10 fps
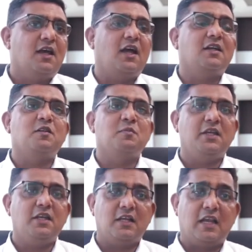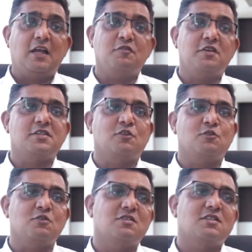and in many client-facing
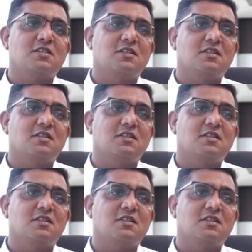roles.